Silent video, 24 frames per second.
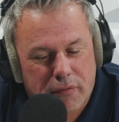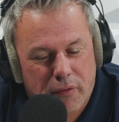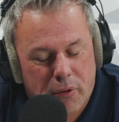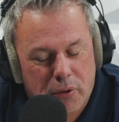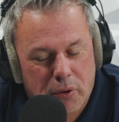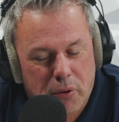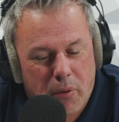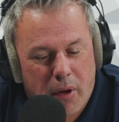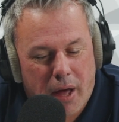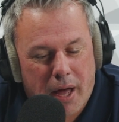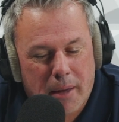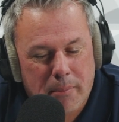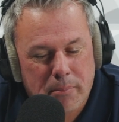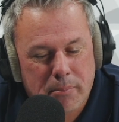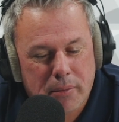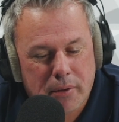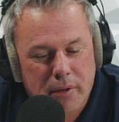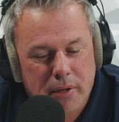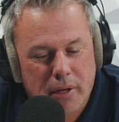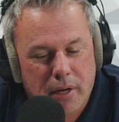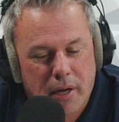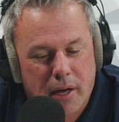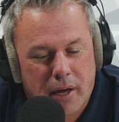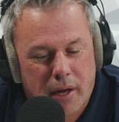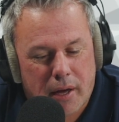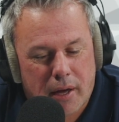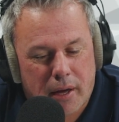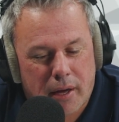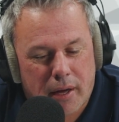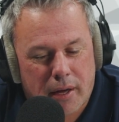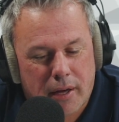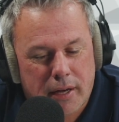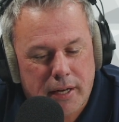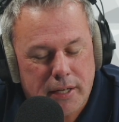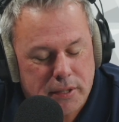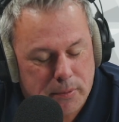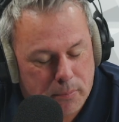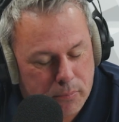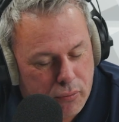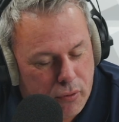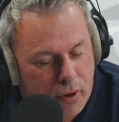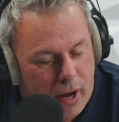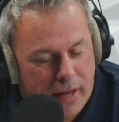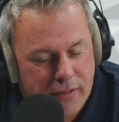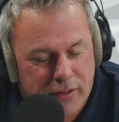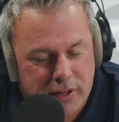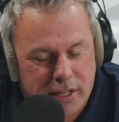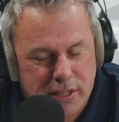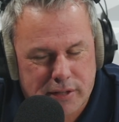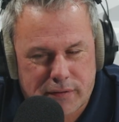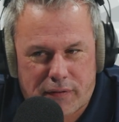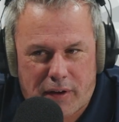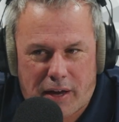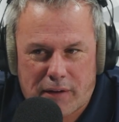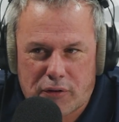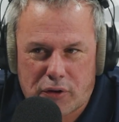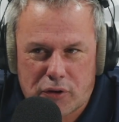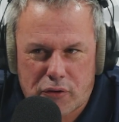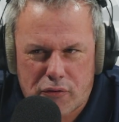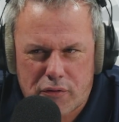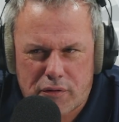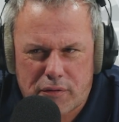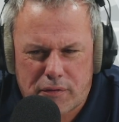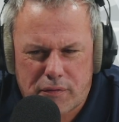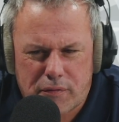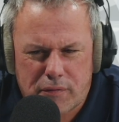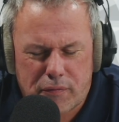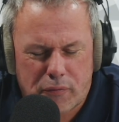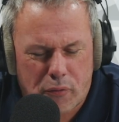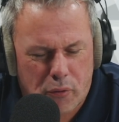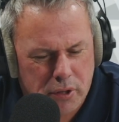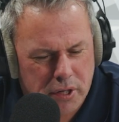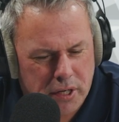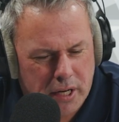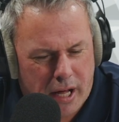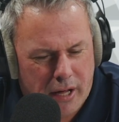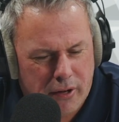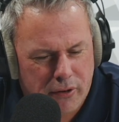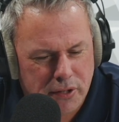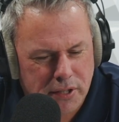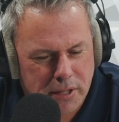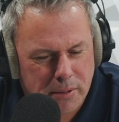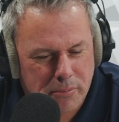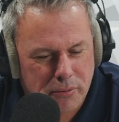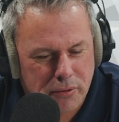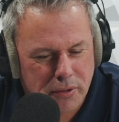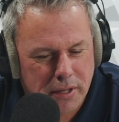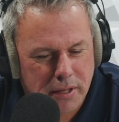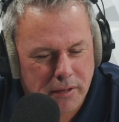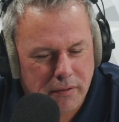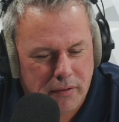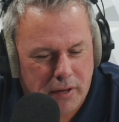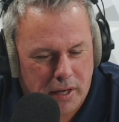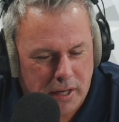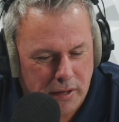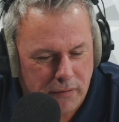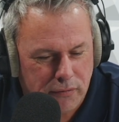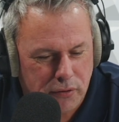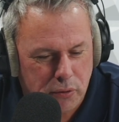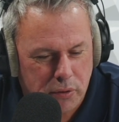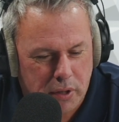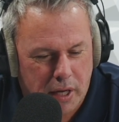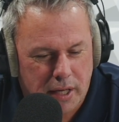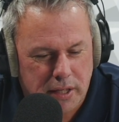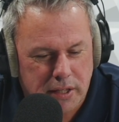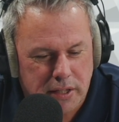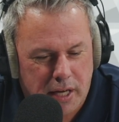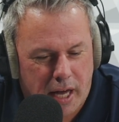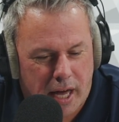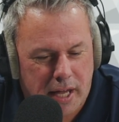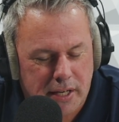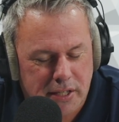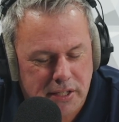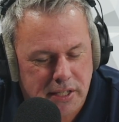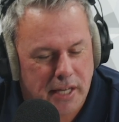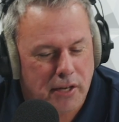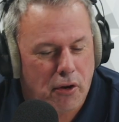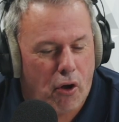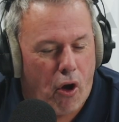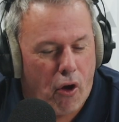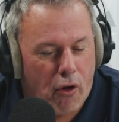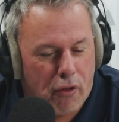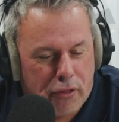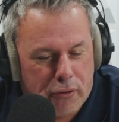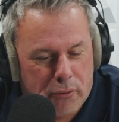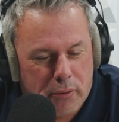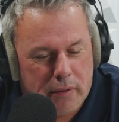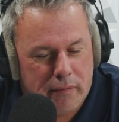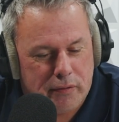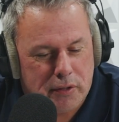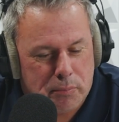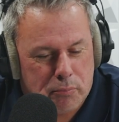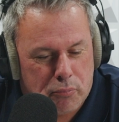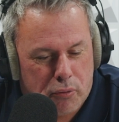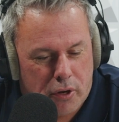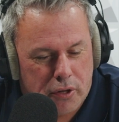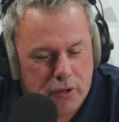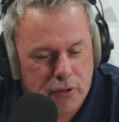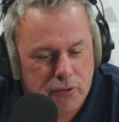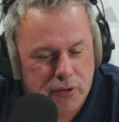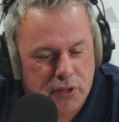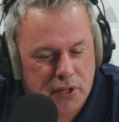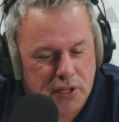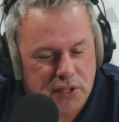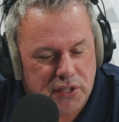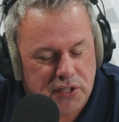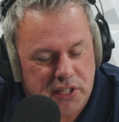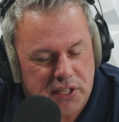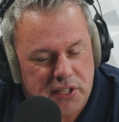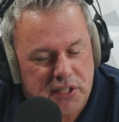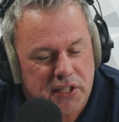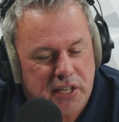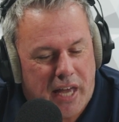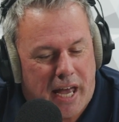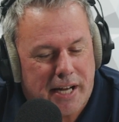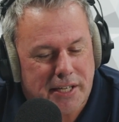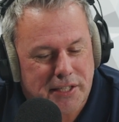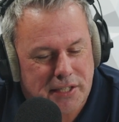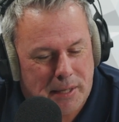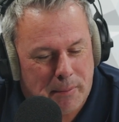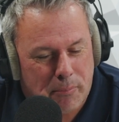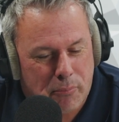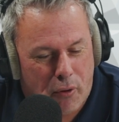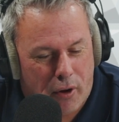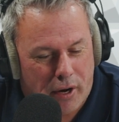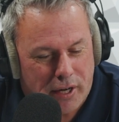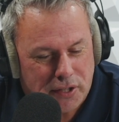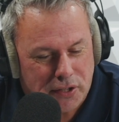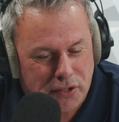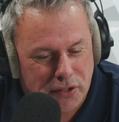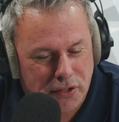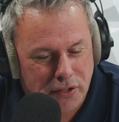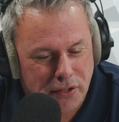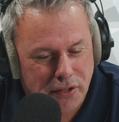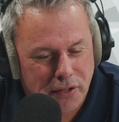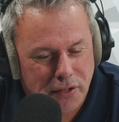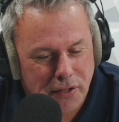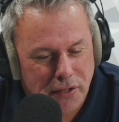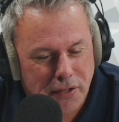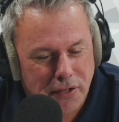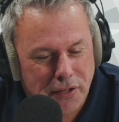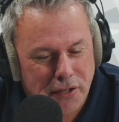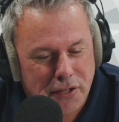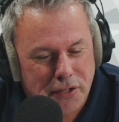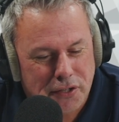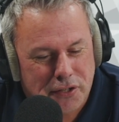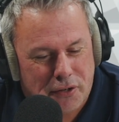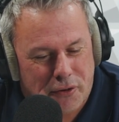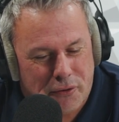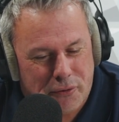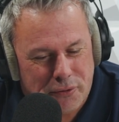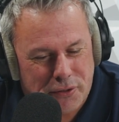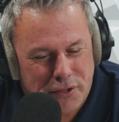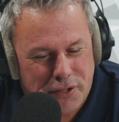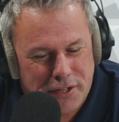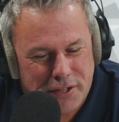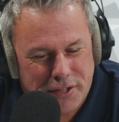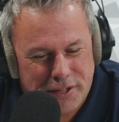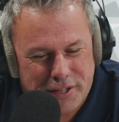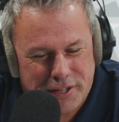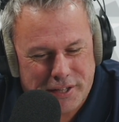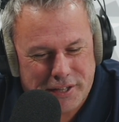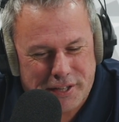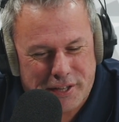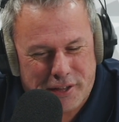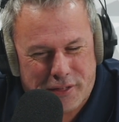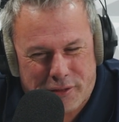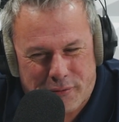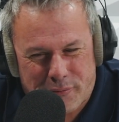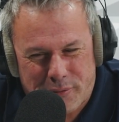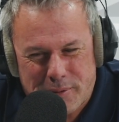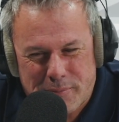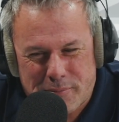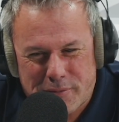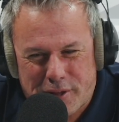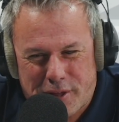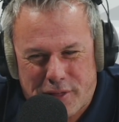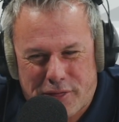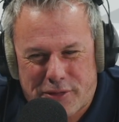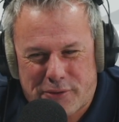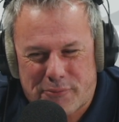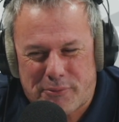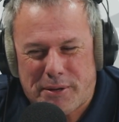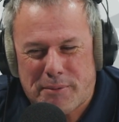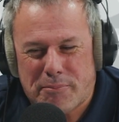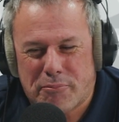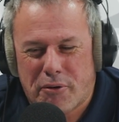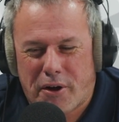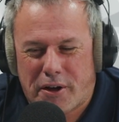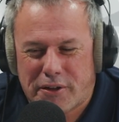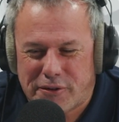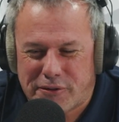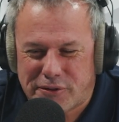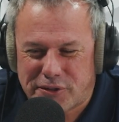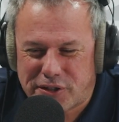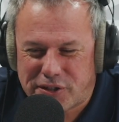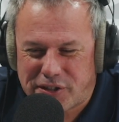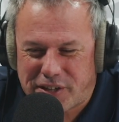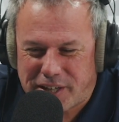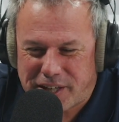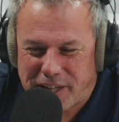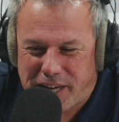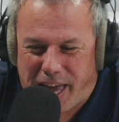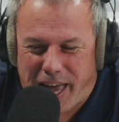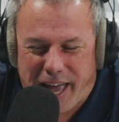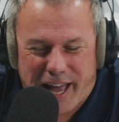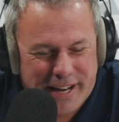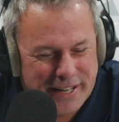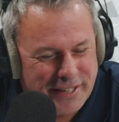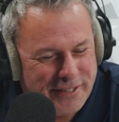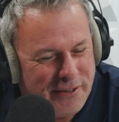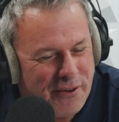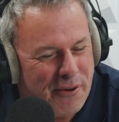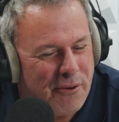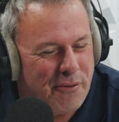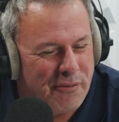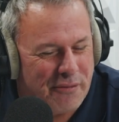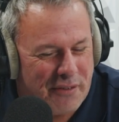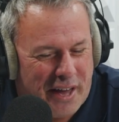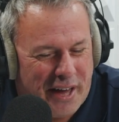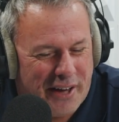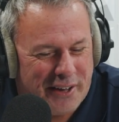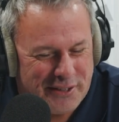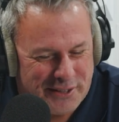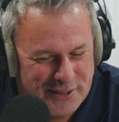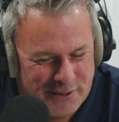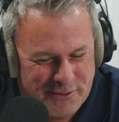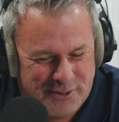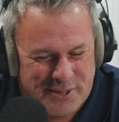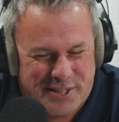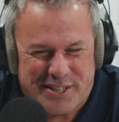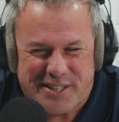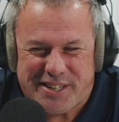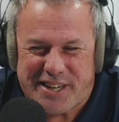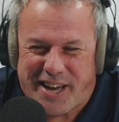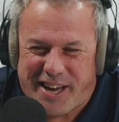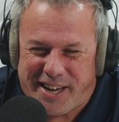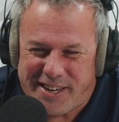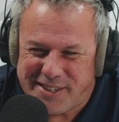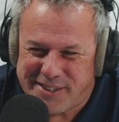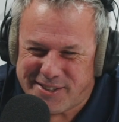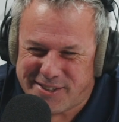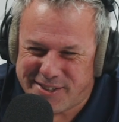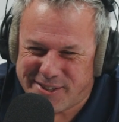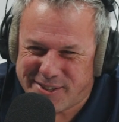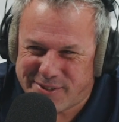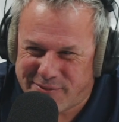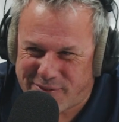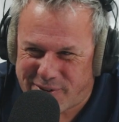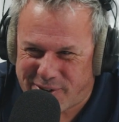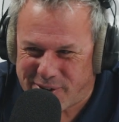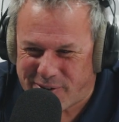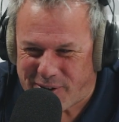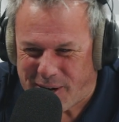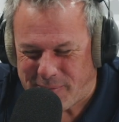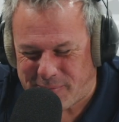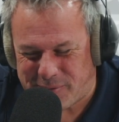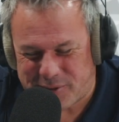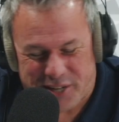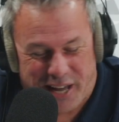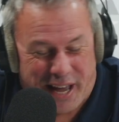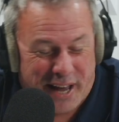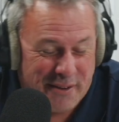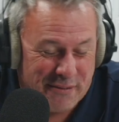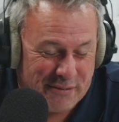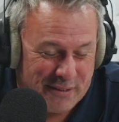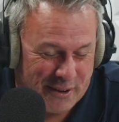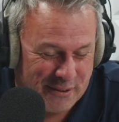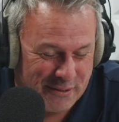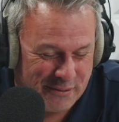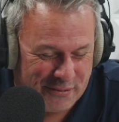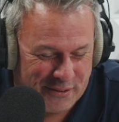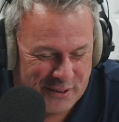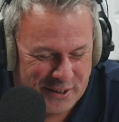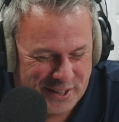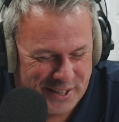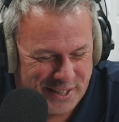photo op I think it's $540, I believe. And if you get Giannis and all three of his brothers, it's the exact same price. So the three brothers like add no value to Giannis's photo op, which I found